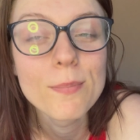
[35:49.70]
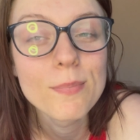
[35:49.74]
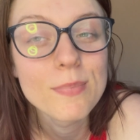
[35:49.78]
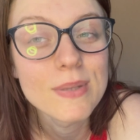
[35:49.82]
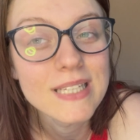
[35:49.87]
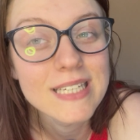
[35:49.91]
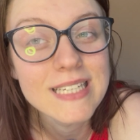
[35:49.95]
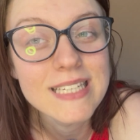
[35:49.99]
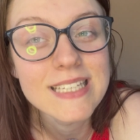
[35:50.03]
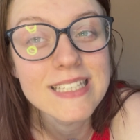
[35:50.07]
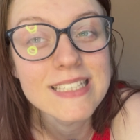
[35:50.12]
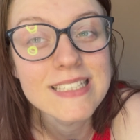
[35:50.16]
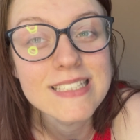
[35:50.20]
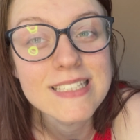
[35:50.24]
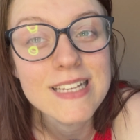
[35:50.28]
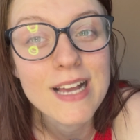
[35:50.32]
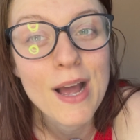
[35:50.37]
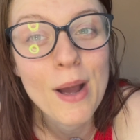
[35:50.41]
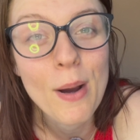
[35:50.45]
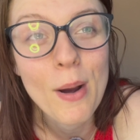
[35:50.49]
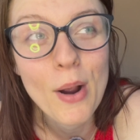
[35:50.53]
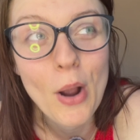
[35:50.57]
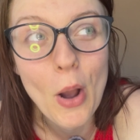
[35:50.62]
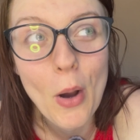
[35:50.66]
please
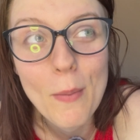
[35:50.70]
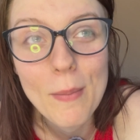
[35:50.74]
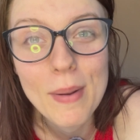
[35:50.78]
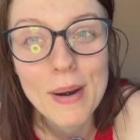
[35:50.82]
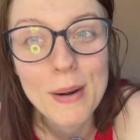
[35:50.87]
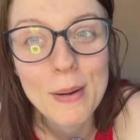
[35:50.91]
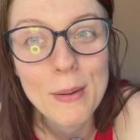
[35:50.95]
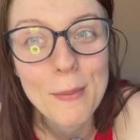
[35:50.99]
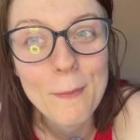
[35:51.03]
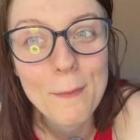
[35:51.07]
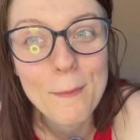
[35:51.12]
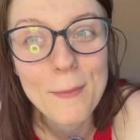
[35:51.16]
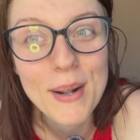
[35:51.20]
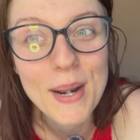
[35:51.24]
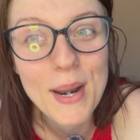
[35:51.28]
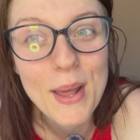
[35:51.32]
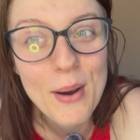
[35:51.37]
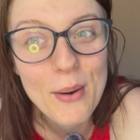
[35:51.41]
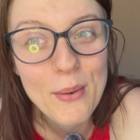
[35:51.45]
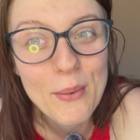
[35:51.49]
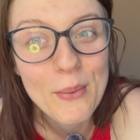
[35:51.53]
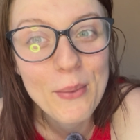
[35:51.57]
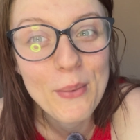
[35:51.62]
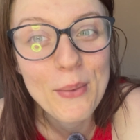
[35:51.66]
comment
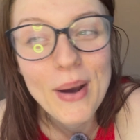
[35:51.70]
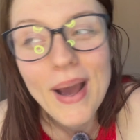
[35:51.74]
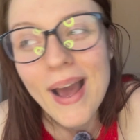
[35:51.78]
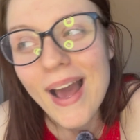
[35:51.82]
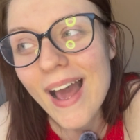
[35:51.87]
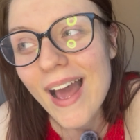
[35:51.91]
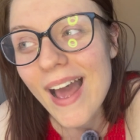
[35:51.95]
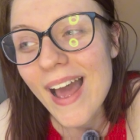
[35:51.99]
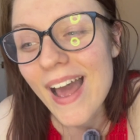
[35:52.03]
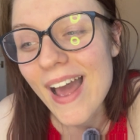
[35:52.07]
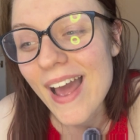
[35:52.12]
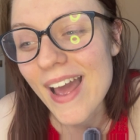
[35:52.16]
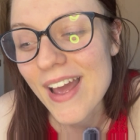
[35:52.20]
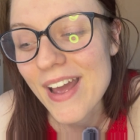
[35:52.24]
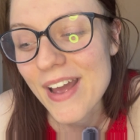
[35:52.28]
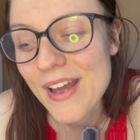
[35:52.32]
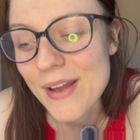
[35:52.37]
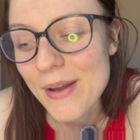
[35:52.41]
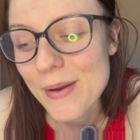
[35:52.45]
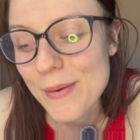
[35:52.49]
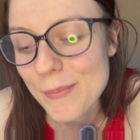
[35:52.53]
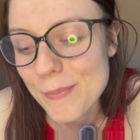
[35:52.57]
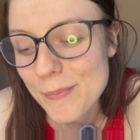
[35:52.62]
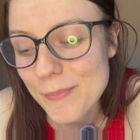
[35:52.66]
below.
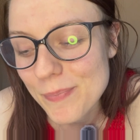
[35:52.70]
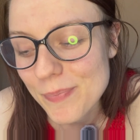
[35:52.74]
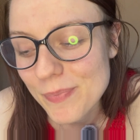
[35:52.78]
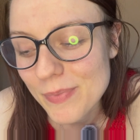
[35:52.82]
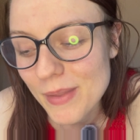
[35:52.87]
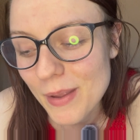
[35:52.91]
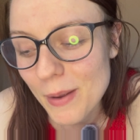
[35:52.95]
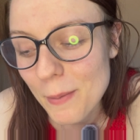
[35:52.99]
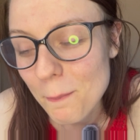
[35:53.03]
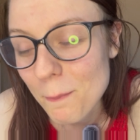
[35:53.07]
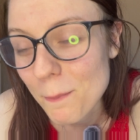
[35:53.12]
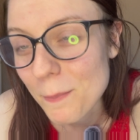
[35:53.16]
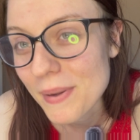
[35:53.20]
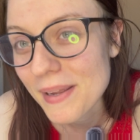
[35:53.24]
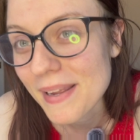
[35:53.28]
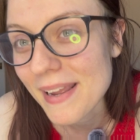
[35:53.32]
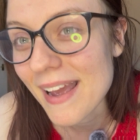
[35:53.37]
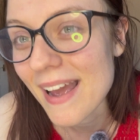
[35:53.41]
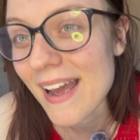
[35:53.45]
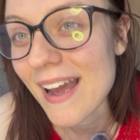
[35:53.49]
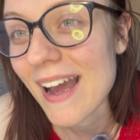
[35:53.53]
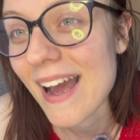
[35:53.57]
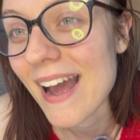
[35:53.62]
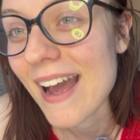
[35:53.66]
But
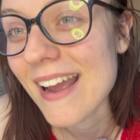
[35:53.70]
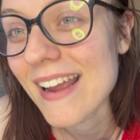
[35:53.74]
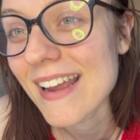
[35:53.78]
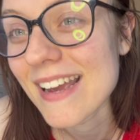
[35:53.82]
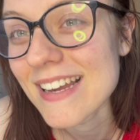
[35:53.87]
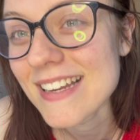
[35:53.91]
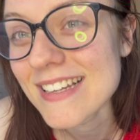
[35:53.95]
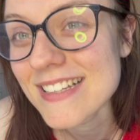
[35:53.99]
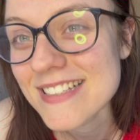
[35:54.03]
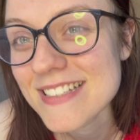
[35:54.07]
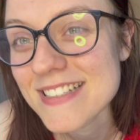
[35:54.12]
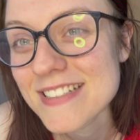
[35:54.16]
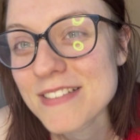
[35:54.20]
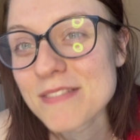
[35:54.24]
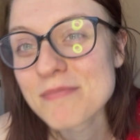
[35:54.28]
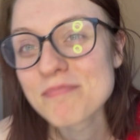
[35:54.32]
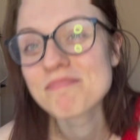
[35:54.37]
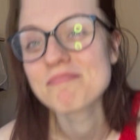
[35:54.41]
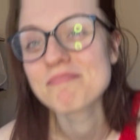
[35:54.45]
yeah, I guess